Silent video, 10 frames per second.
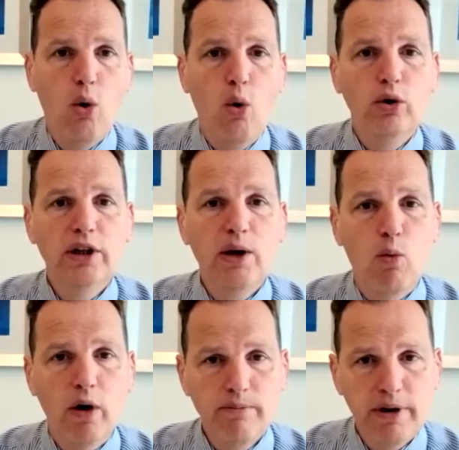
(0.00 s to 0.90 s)
Only
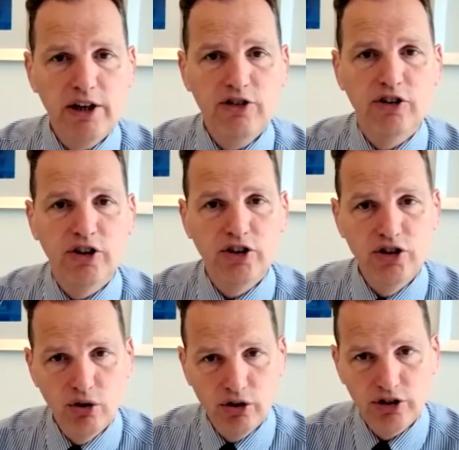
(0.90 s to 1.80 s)
1 patient did
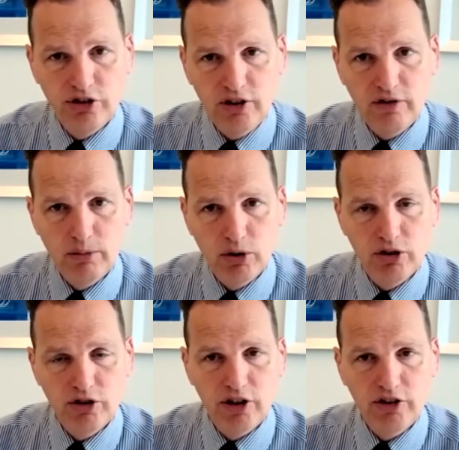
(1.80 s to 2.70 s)
not achieve
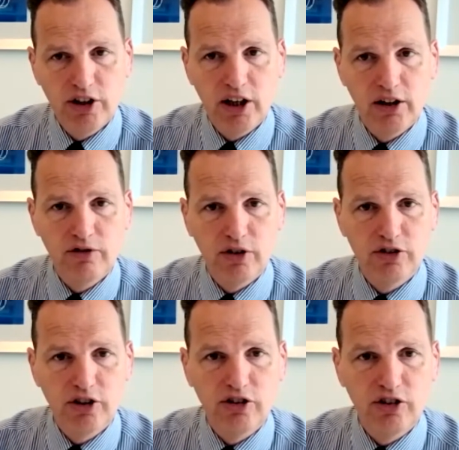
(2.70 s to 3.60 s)
immunogenicity at the
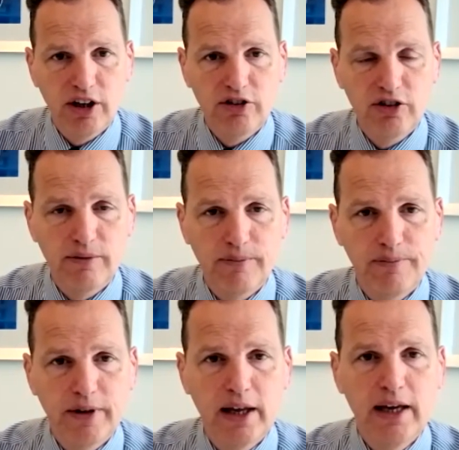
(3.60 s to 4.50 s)
first injection.
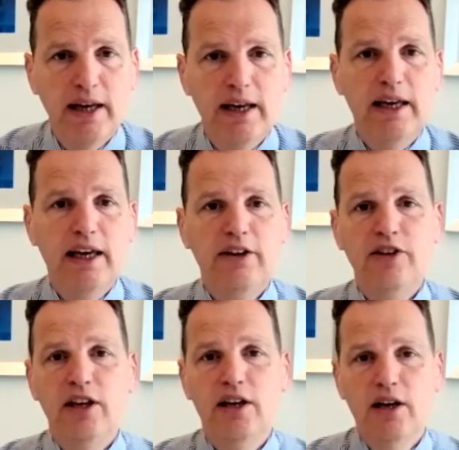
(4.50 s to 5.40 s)

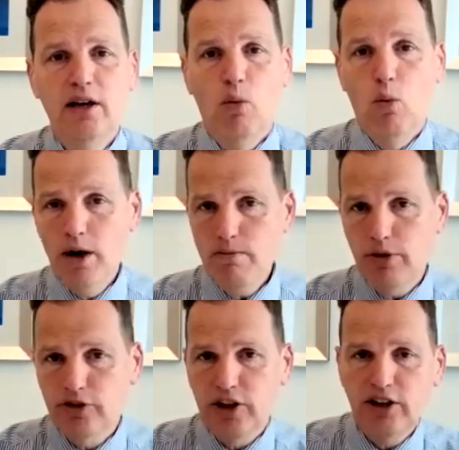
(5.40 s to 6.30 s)

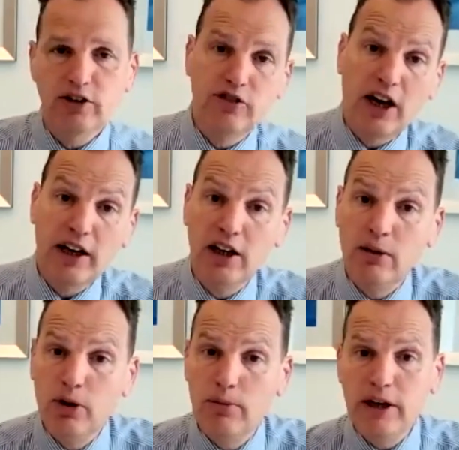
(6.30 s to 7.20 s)
81% of JAK
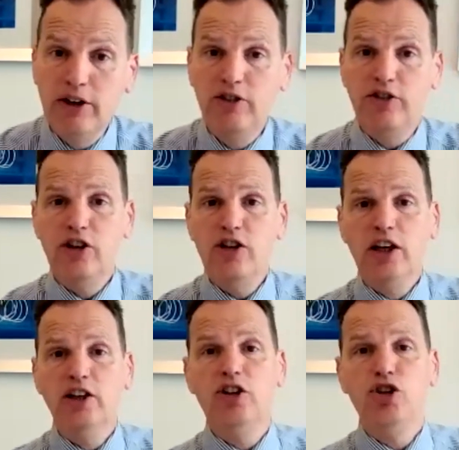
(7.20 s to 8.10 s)
inhibitor patients and
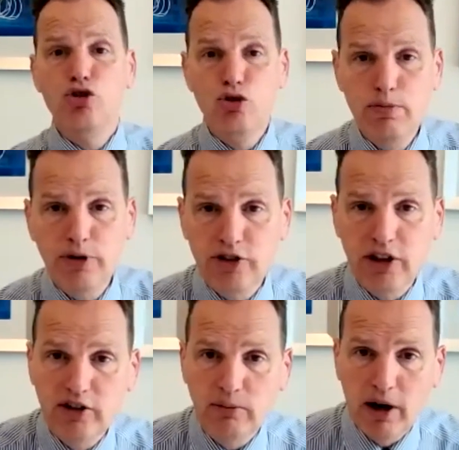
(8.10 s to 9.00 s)

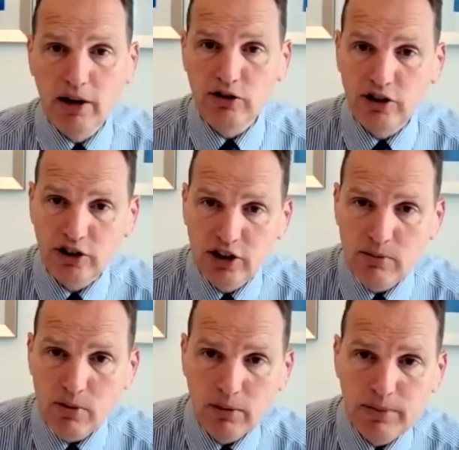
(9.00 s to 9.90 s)
92% of biologic
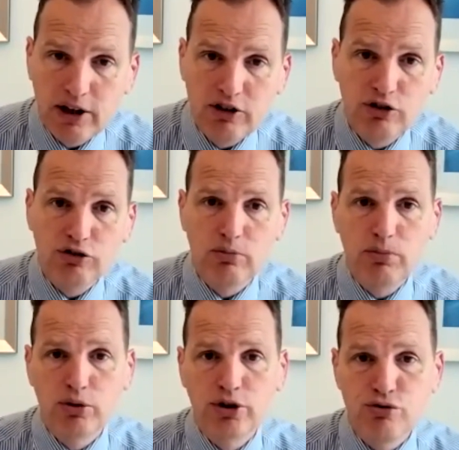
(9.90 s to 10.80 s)
DMARD patients
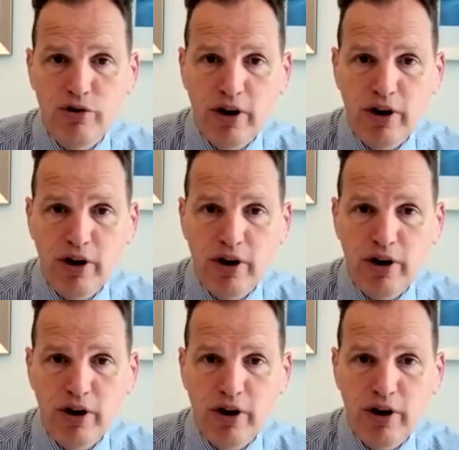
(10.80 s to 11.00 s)
reported